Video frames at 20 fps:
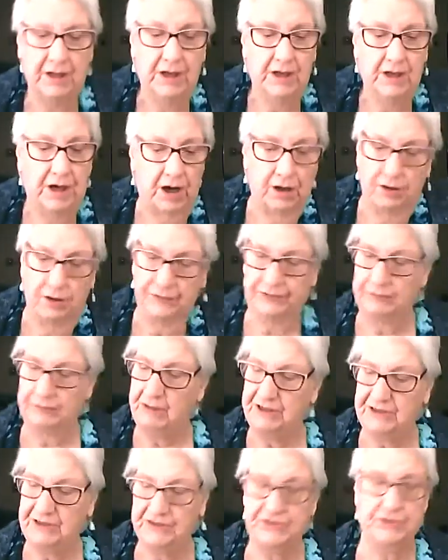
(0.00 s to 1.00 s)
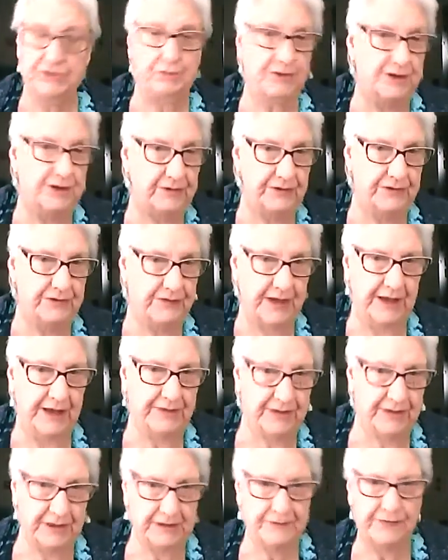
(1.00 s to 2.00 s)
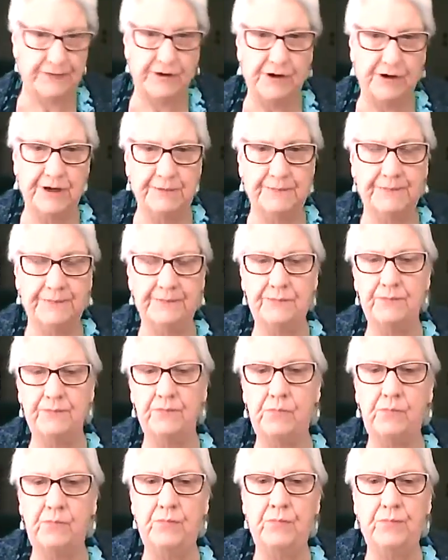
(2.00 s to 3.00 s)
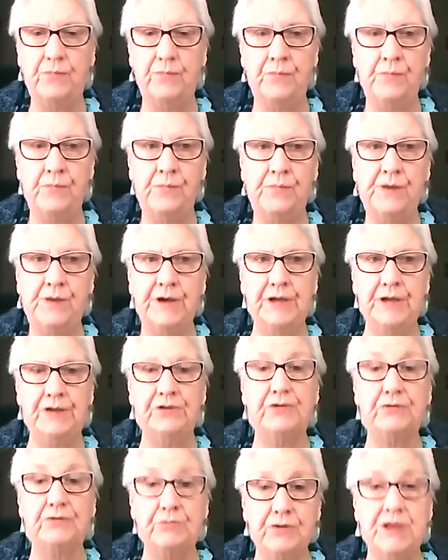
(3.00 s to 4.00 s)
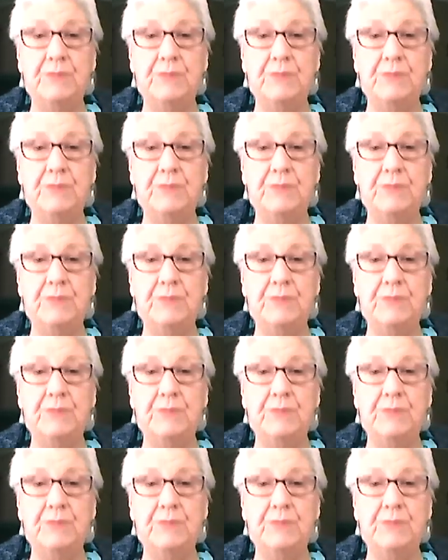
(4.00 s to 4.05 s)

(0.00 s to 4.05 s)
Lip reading: Oh, so I just surrendered to that. That's fine. In 3